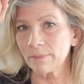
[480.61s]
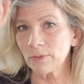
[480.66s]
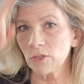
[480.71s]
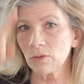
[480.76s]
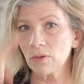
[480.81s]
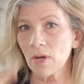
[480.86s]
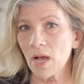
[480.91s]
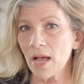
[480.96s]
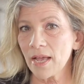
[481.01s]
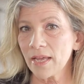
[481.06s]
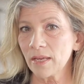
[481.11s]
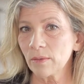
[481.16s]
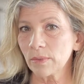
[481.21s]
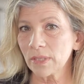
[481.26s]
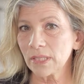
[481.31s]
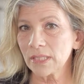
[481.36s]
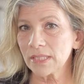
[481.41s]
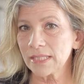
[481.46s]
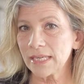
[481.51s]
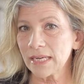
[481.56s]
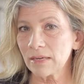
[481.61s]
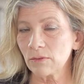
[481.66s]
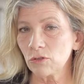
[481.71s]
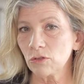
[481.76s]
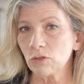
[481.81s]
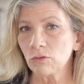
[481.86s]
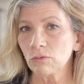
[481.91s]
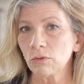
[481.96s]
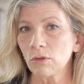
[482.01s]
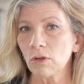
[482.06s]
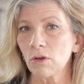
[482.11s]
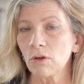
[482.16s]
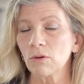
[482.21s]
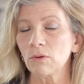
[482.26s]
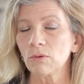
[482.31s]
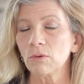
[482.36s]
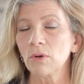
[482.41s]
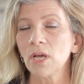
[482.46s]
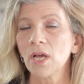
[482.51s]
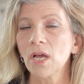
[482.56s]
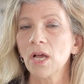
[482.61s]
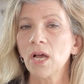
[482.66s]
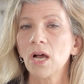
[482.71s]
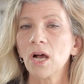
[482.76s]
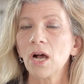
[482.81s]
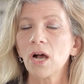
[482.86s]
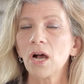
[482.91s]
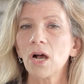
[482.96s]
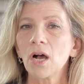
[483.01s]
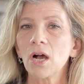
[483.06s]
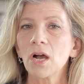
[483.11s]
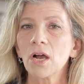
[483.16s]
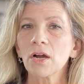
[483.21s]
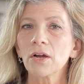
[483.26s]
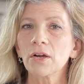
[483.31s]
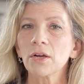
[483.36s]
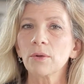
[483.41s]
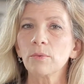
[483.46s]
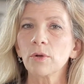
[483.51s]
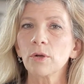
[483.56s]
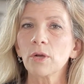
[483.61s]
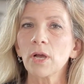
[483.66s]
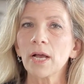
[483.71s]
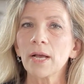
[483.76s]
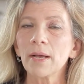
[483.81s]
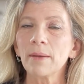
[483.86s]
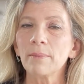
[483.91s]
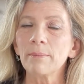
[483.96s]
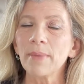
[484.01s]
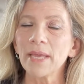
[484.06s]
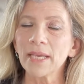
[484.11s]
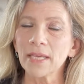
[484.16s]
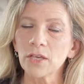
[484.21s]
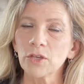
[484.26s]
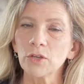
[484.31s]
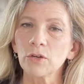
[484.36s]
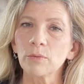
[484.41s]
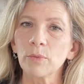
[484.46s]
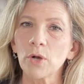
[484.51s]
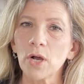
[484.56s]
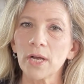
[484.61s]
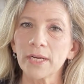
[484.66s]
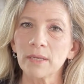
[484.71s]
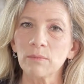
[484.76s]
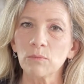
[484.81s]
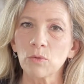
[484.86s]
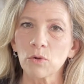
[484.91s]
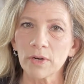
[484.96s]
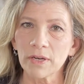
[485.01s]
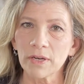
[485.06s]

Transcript: too high and when it's down too low, are making your body more